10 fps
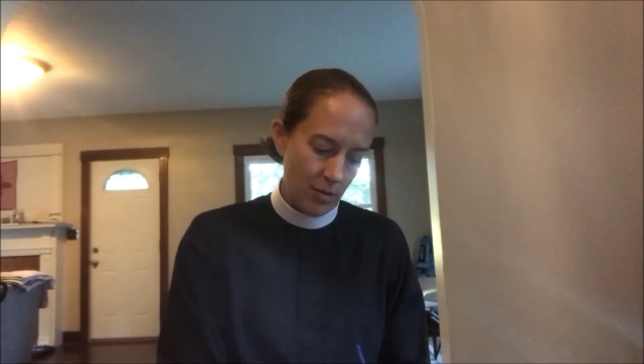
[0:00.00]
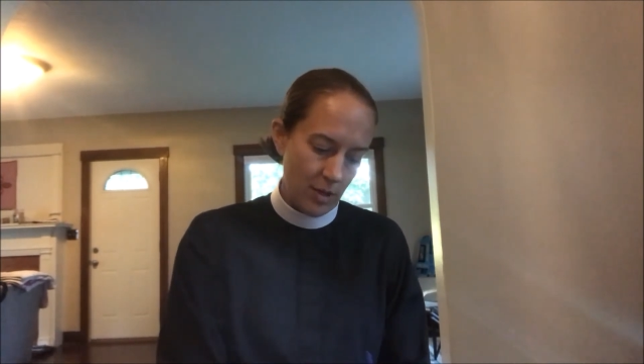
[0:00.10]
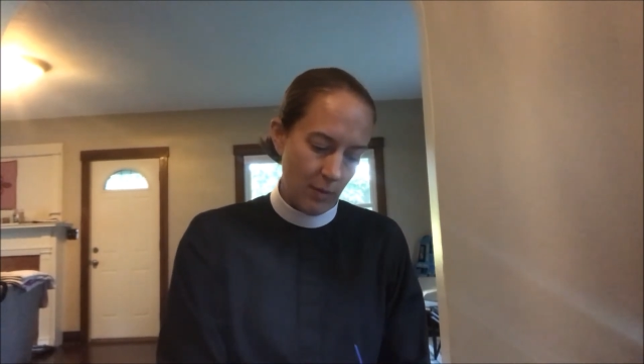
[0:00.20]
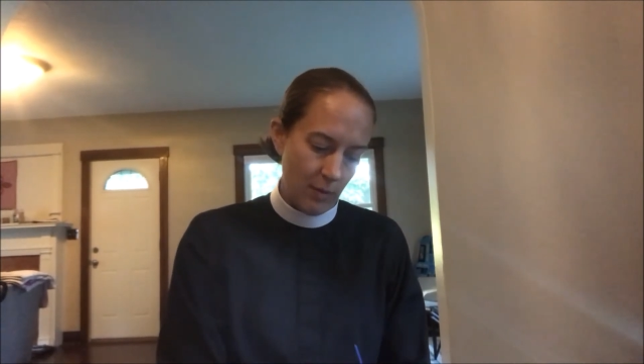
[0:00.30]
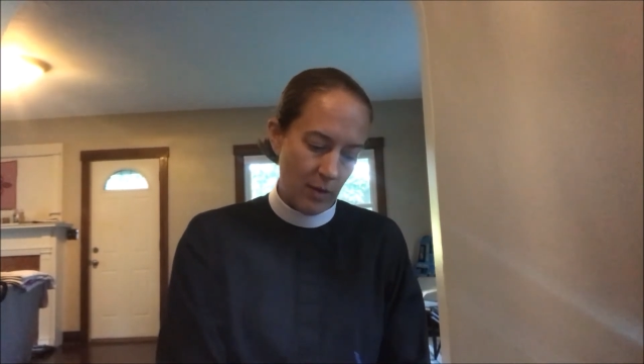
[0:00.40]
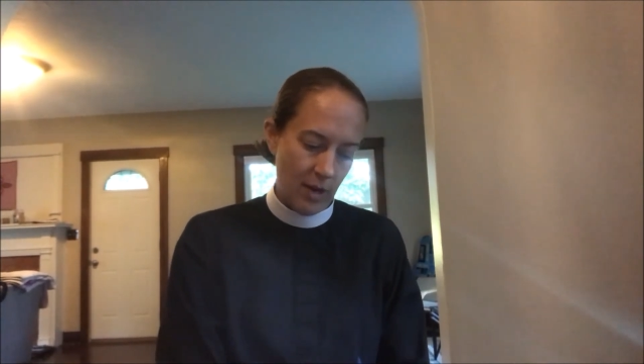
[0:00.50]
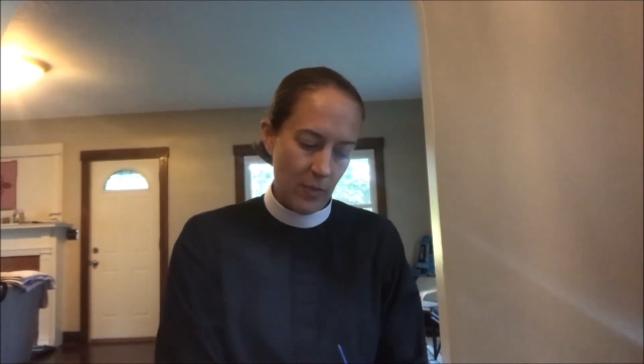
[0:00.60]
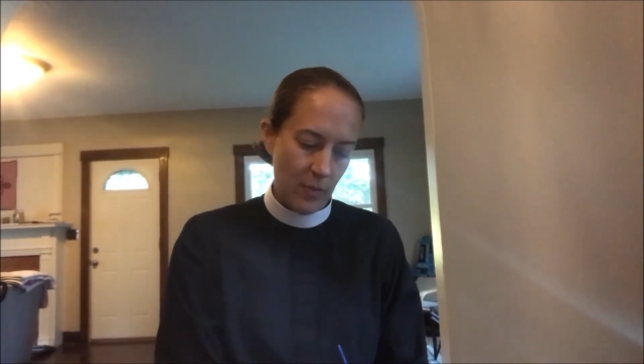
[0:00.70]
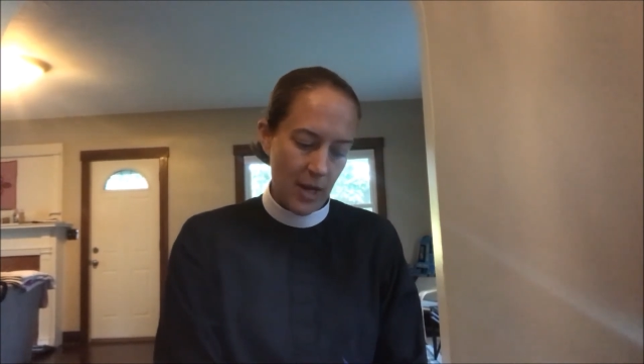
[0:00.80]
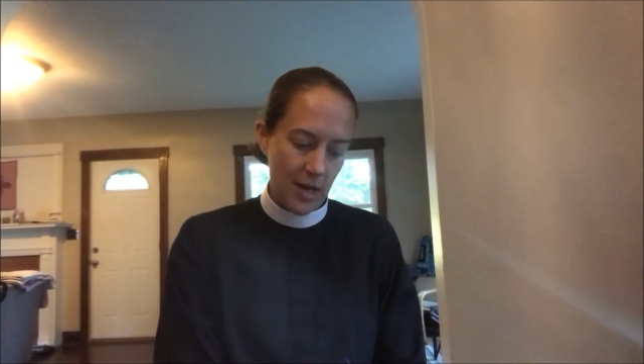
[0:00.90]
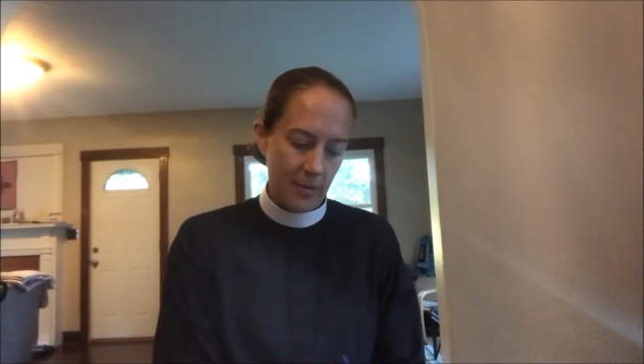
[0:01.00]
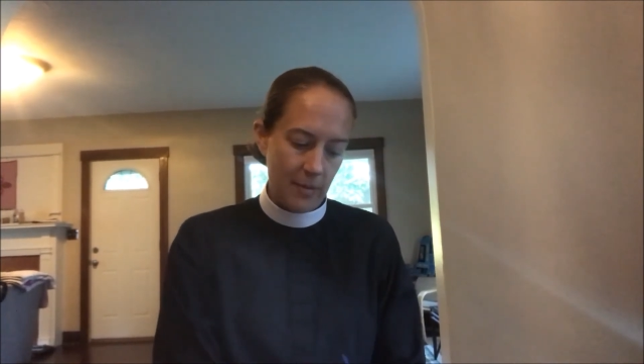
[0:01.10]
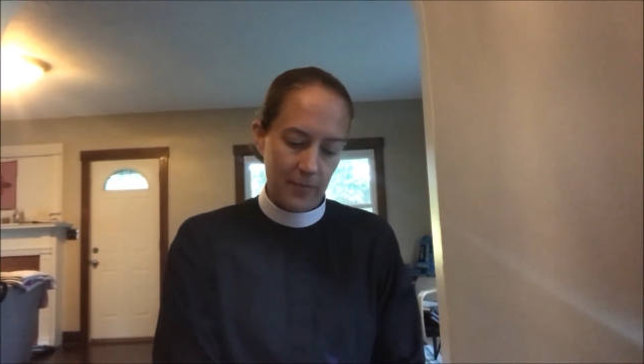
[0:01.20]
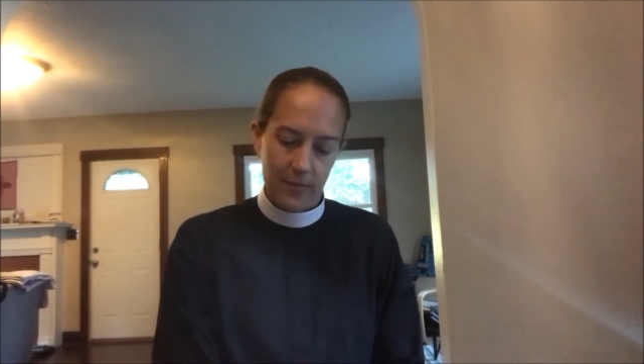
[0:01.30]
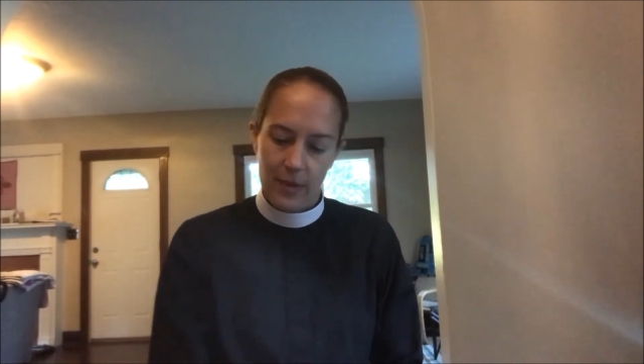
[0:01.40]
Take my red paint.
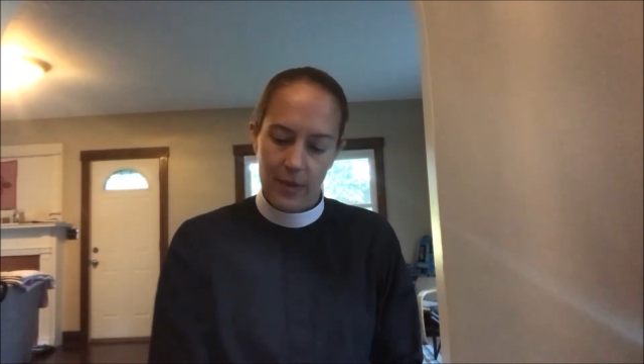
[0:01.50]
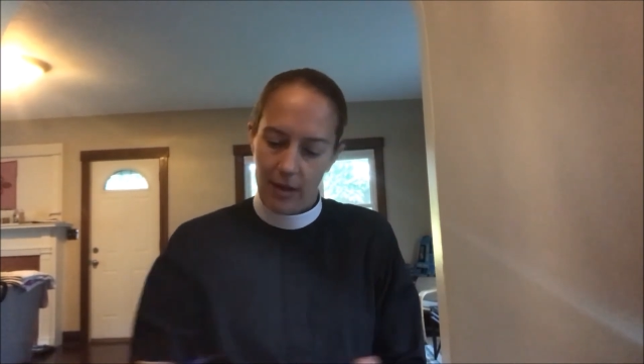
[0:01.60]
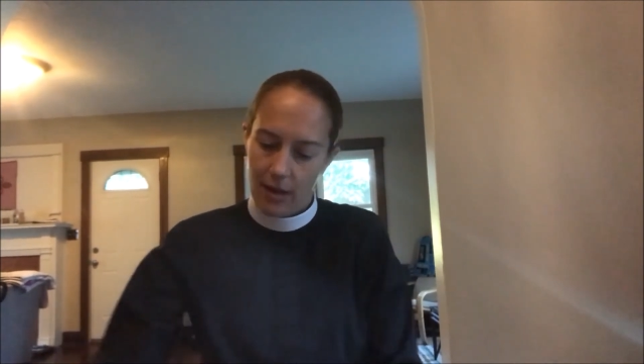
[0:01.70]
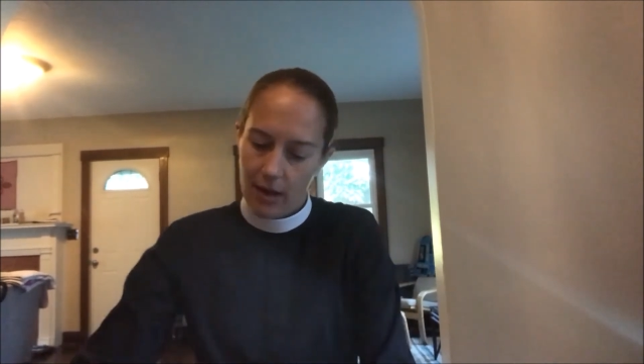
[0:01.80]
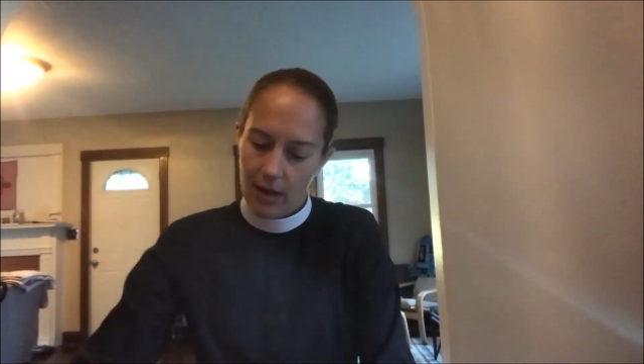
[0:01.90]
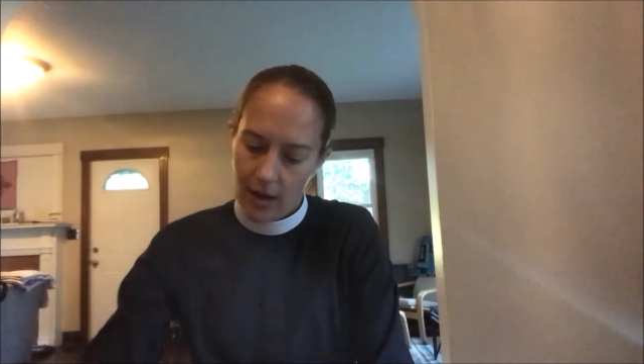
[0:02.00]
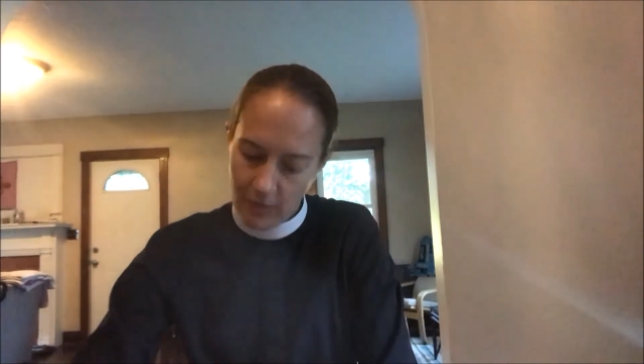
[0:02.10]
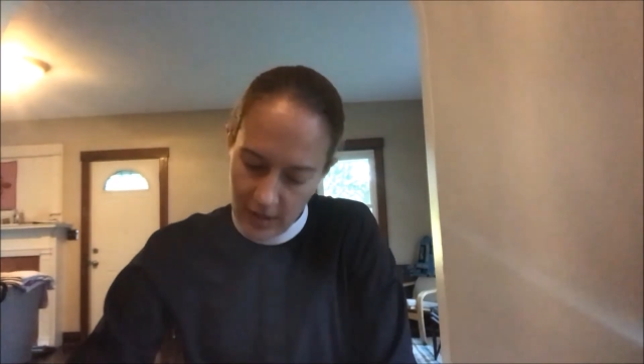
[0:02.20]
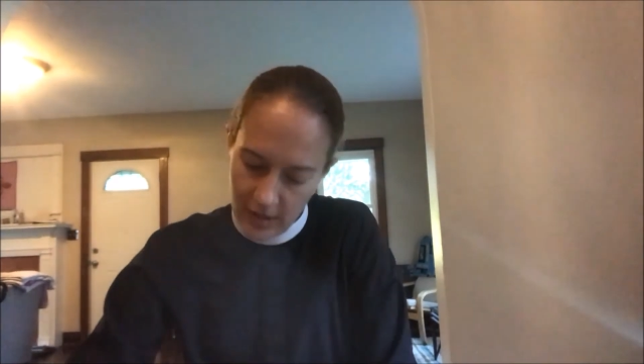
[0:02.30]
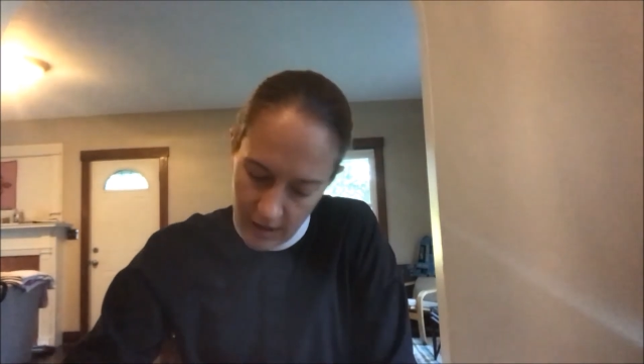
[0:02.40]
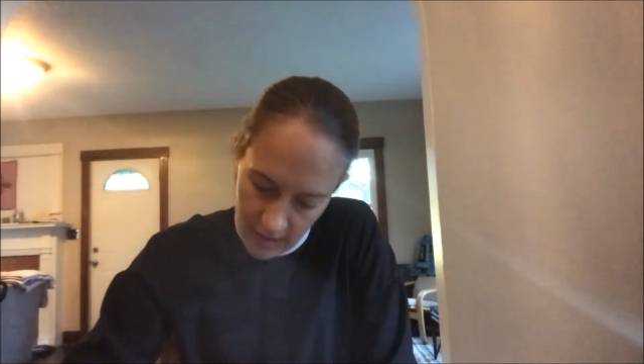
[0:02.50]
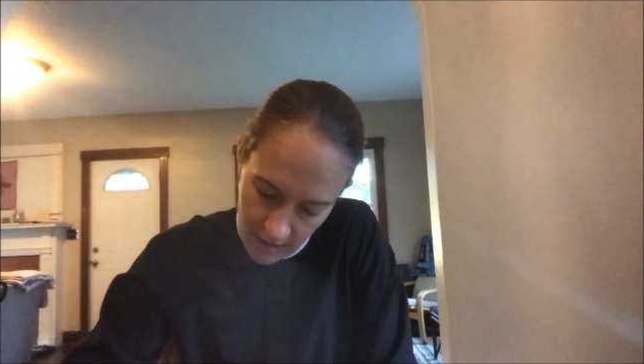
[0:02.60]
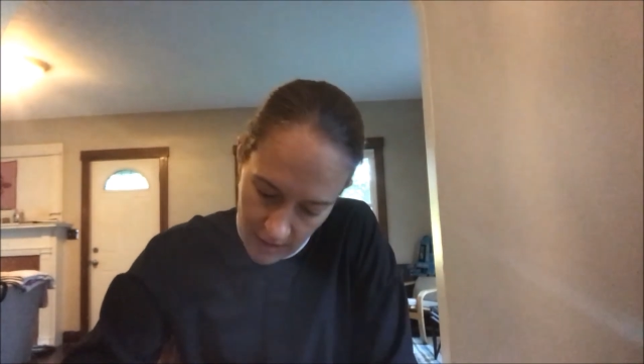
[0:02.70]
I'm just going to